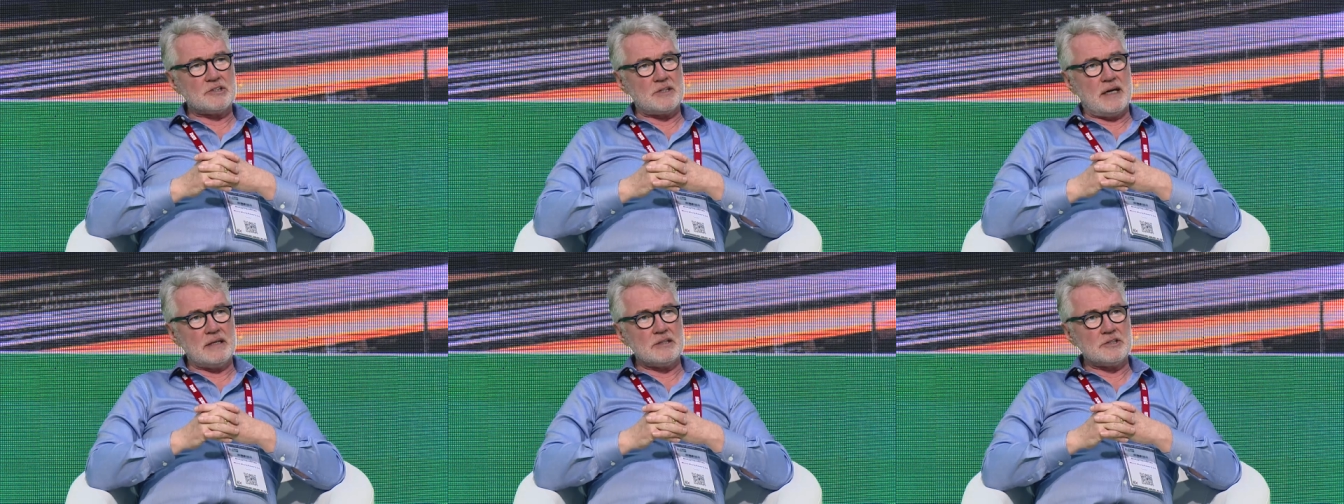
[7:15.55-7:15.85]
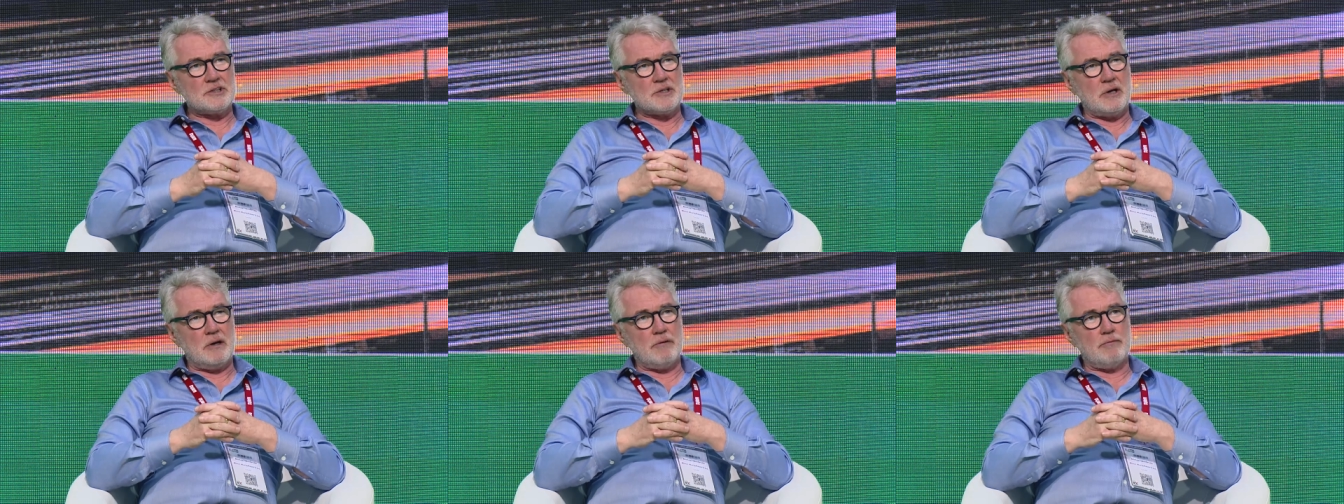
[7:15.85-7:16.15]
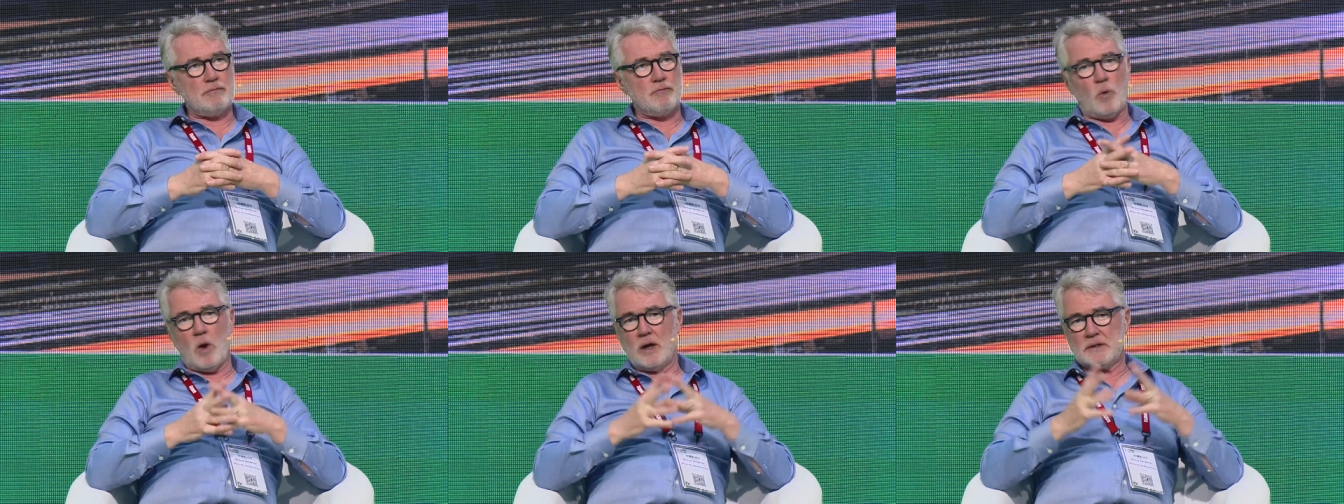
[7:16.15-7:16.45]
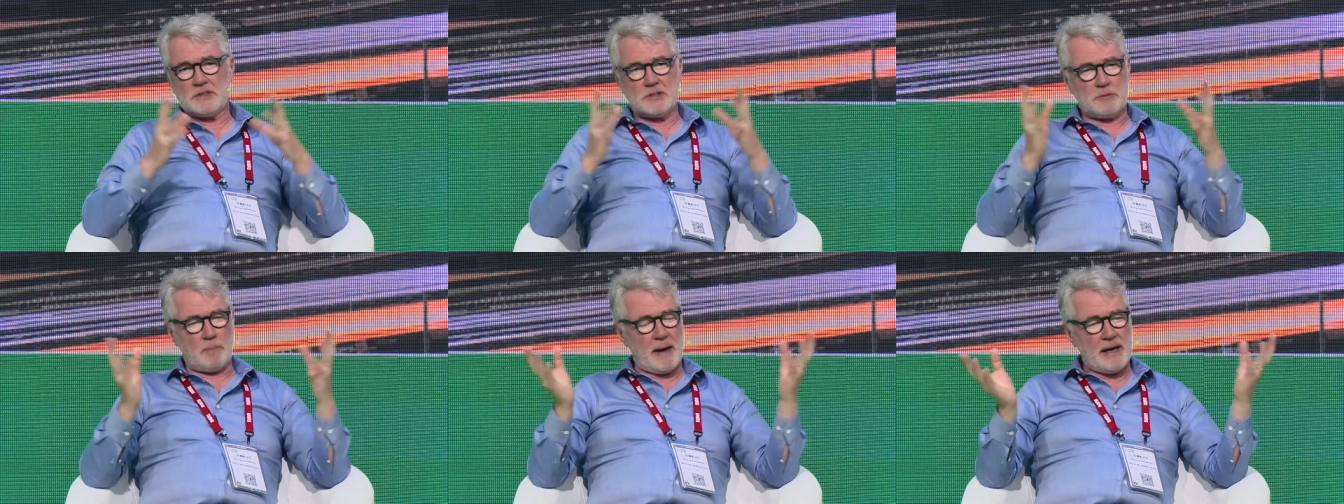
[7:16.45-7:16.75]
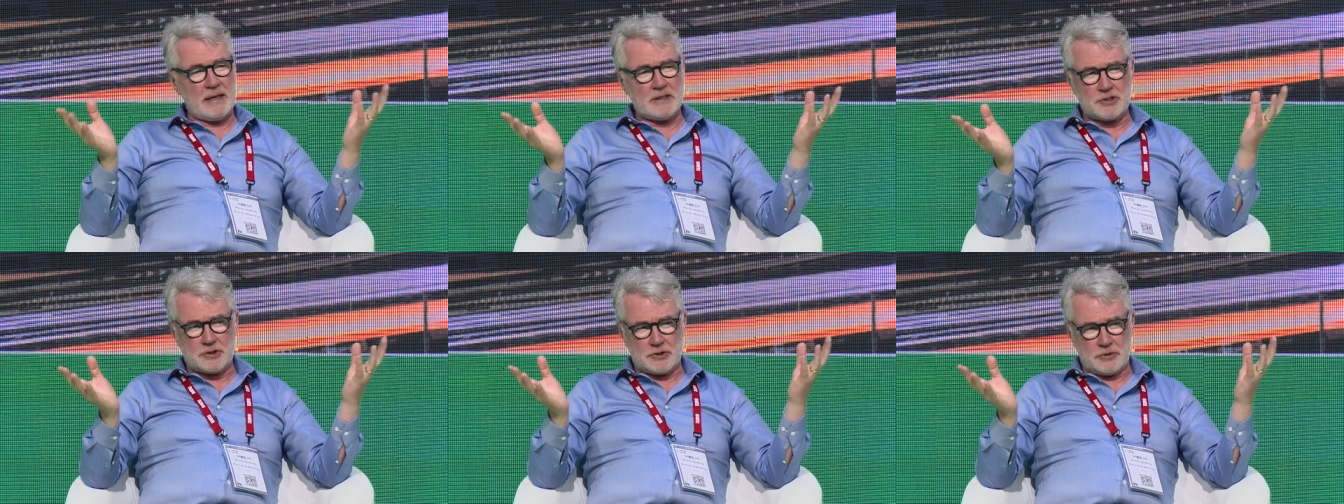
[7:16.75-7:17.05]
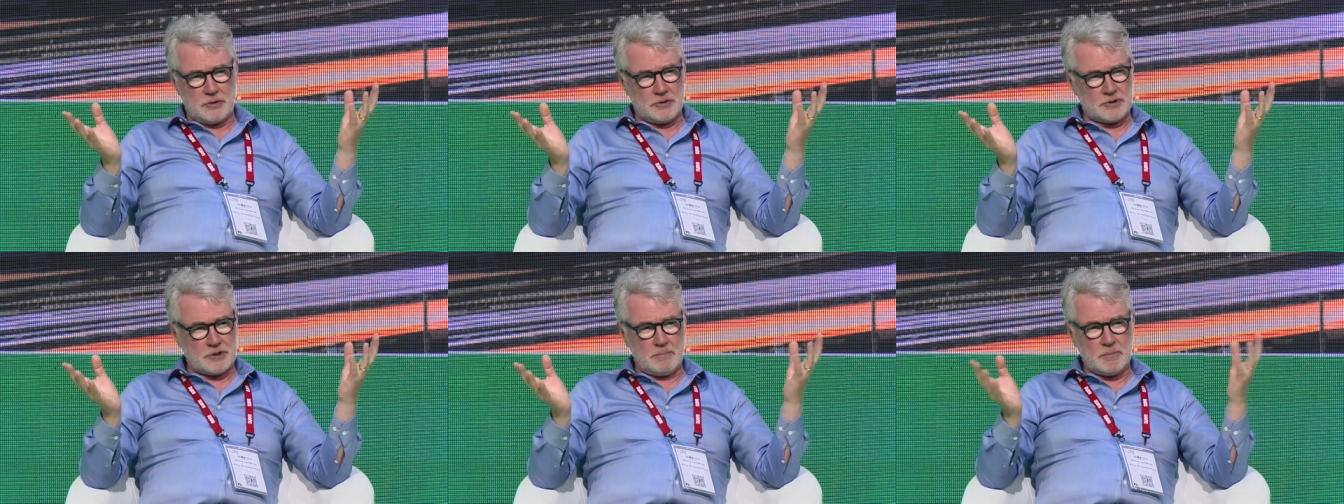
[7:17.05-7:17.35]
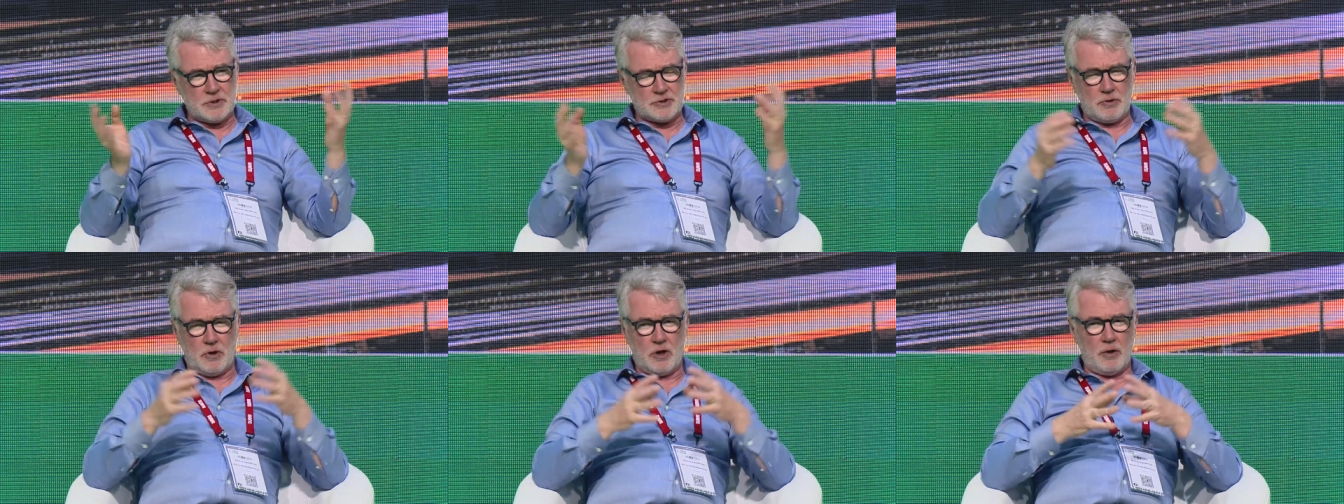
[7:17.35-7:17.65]
sense of what space
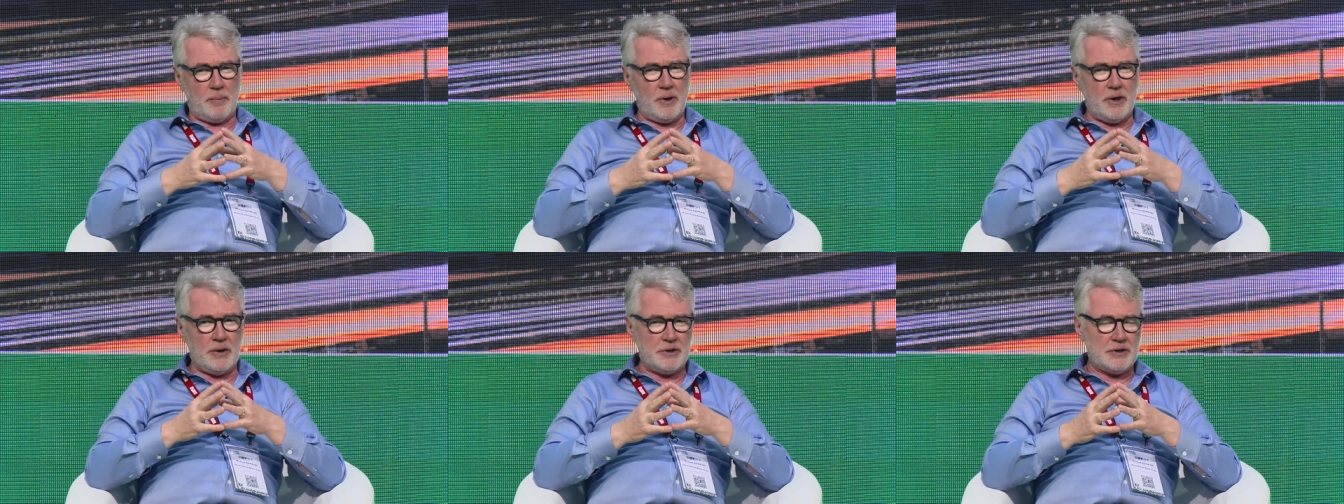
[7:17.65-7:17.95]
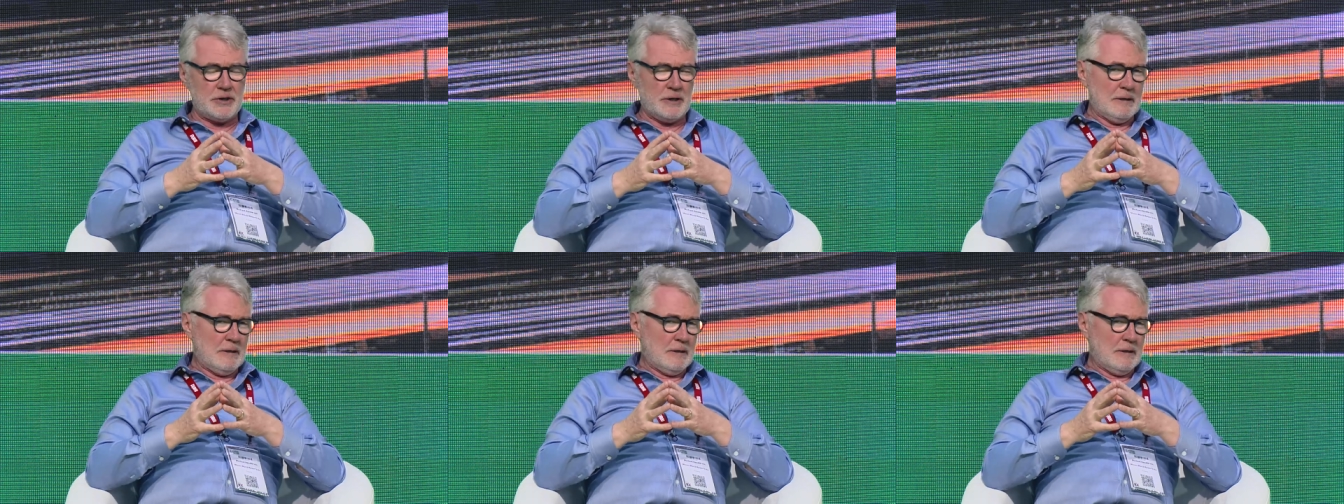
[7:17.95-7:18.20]
tourism is all about,